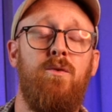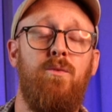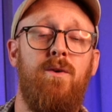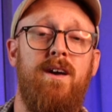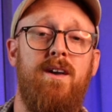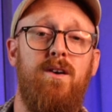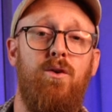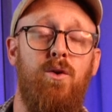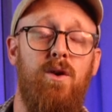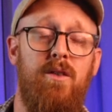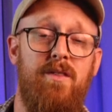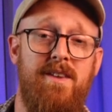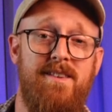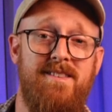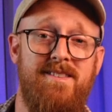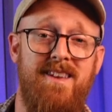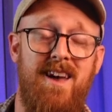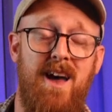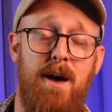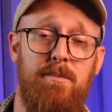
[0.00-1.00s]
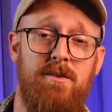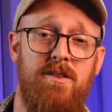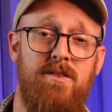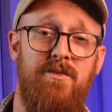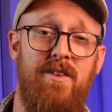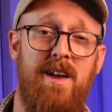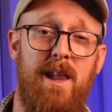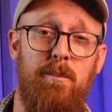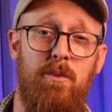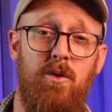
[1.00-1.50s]
the way, all of this tab is
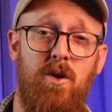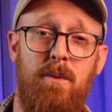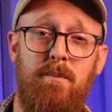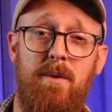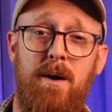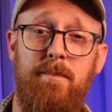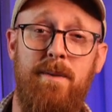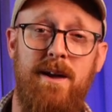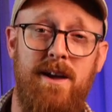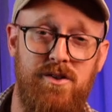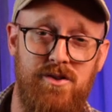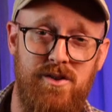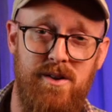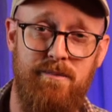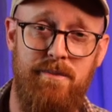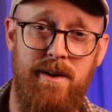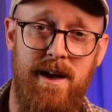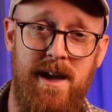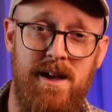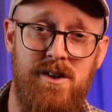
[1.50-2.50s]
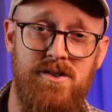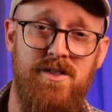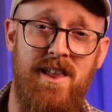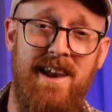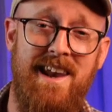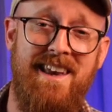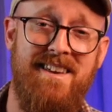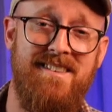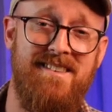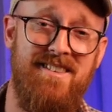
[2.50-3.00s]
available on my Patreon page, the
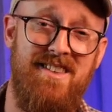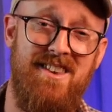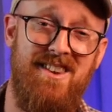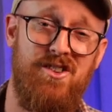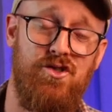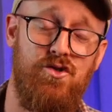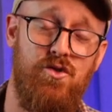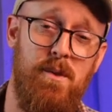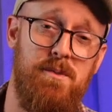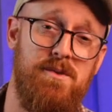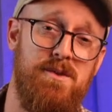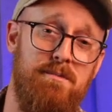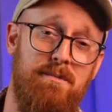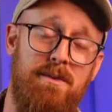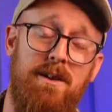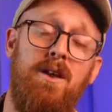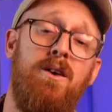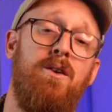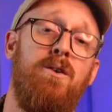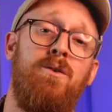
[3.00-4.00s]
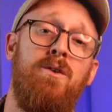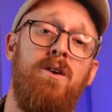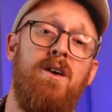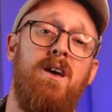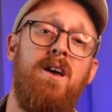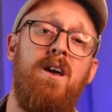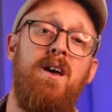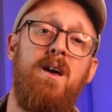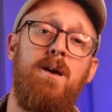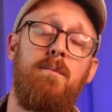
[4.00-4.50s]
link's in the description below.
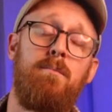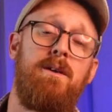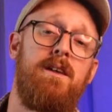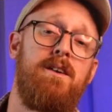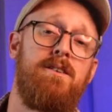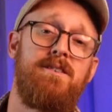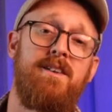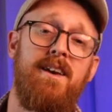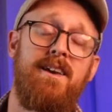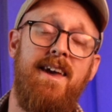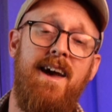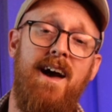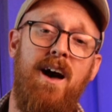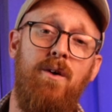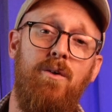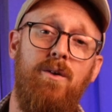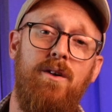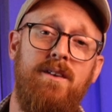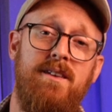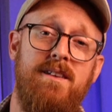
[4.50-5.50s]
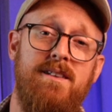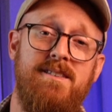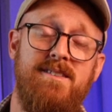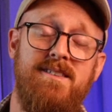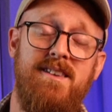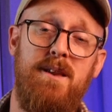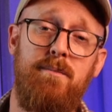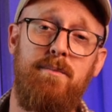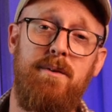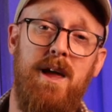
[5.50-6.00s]
Please check it out and
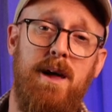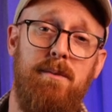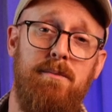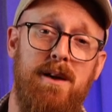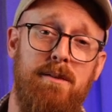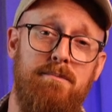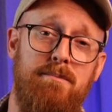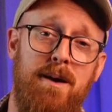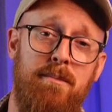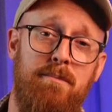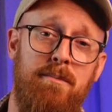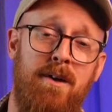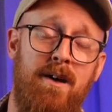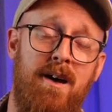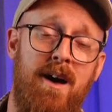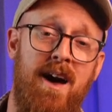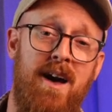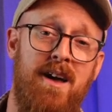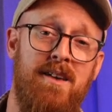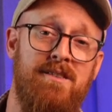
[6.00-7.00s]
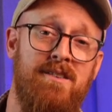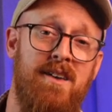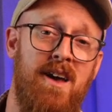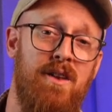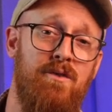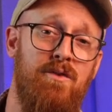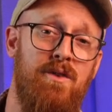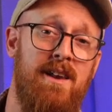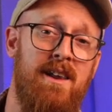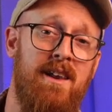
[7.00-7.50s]
consider becoming a member as
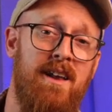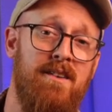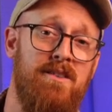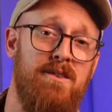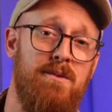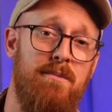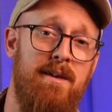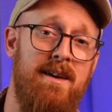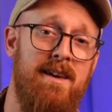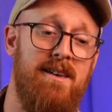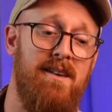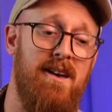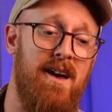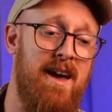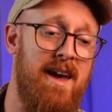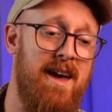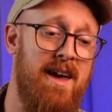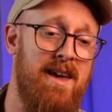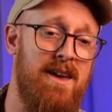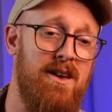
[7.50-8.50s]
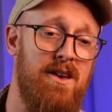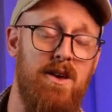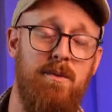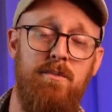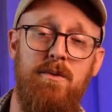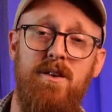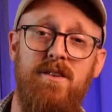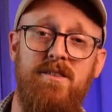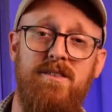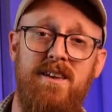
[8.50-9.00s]
I'd really like to make a
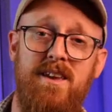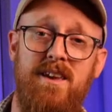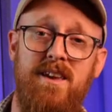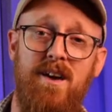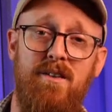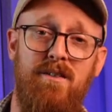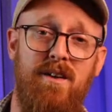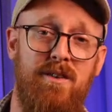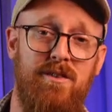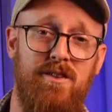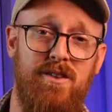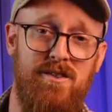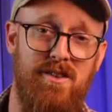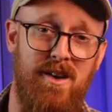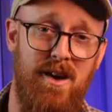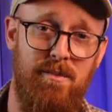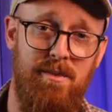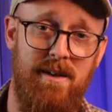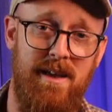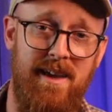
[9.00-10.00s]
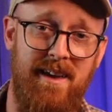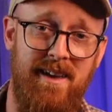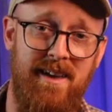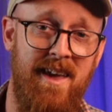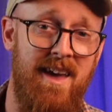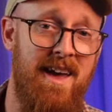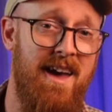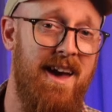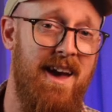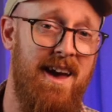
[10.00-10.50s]
community around guitar playing
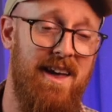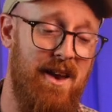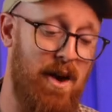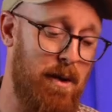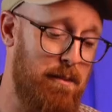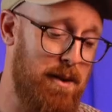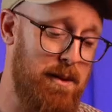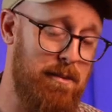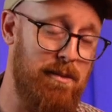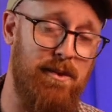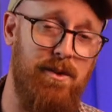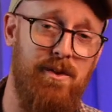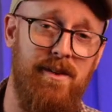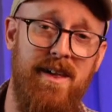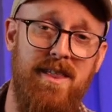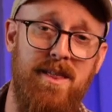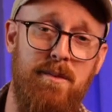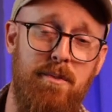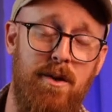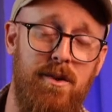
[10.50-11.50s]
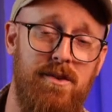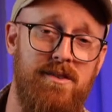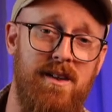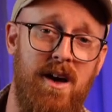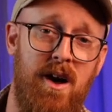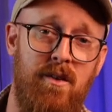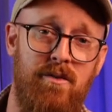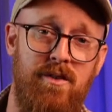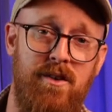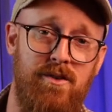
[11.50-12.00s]
and help people get the most
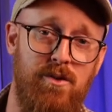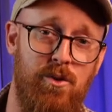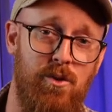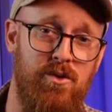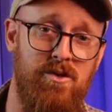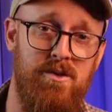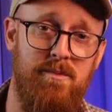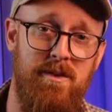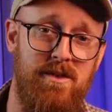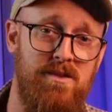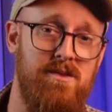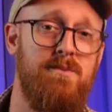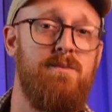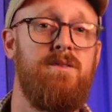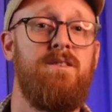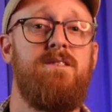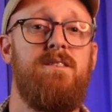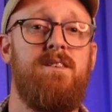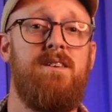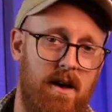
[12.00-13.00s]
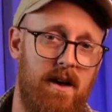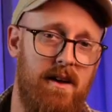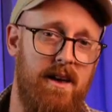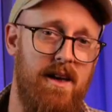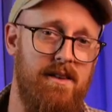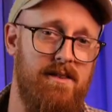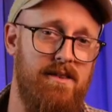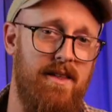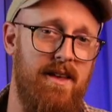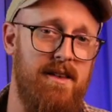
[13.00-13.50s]
out of this awesome instrument.
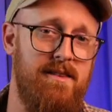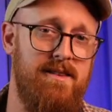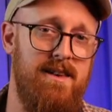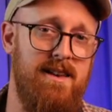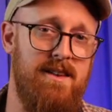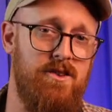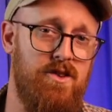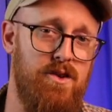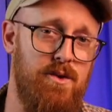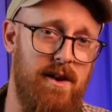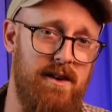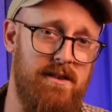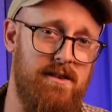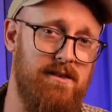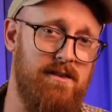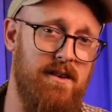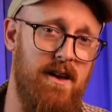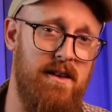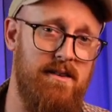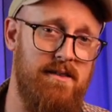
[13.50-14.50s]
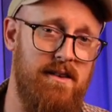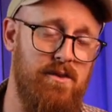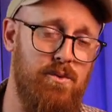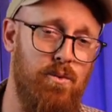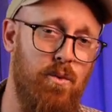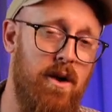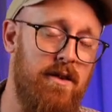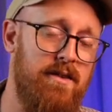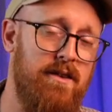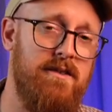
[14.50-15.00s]
Okay, so that's it, two exercises.
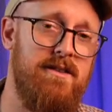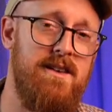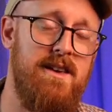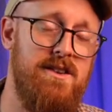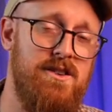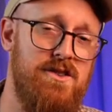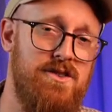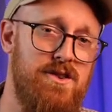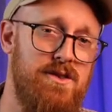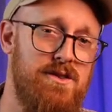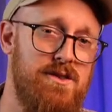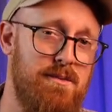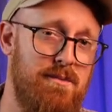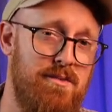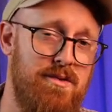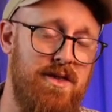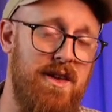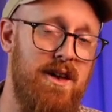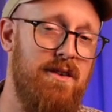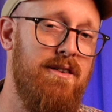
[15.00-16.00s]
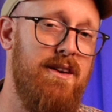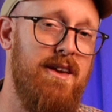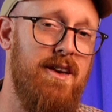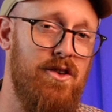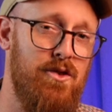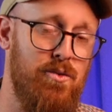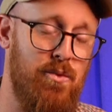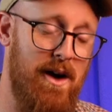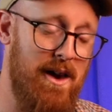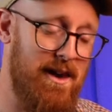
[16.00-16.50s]
One that teaches you some theory
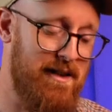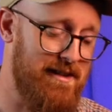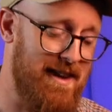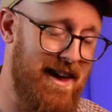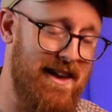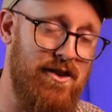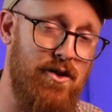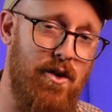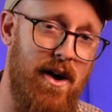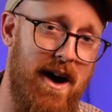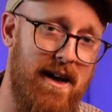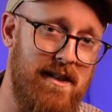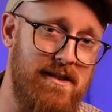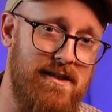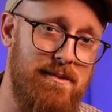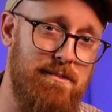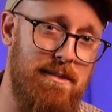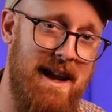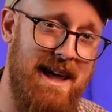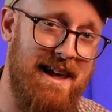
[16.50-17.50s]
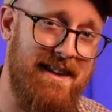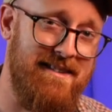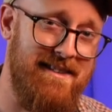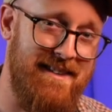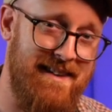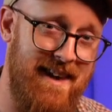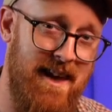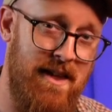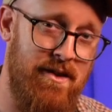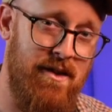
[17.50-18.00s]
as well as getting your hands playing
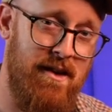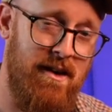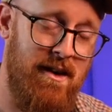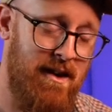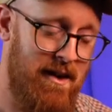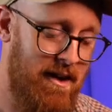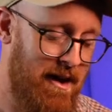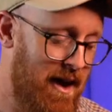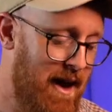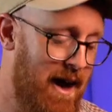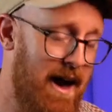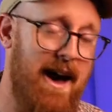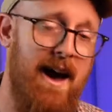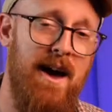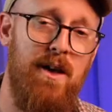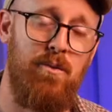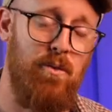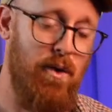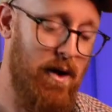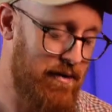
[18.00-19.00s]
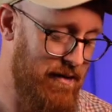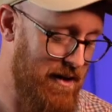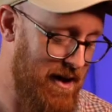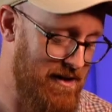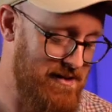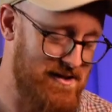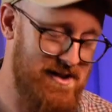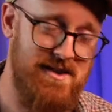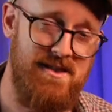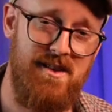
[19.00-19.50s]
together and one that
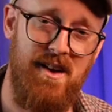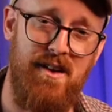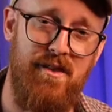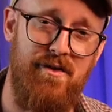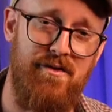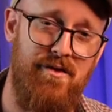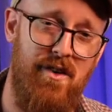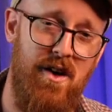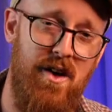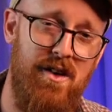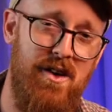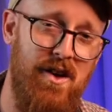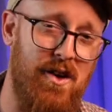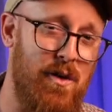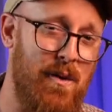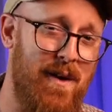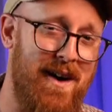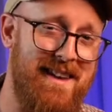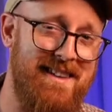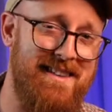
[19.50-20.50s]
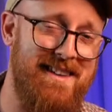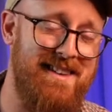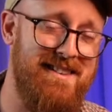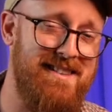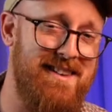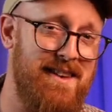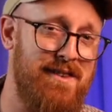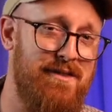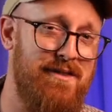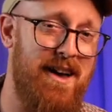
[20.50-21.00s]
is just kind of fun and quite
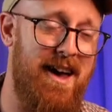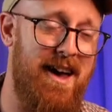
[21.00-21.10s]
addictive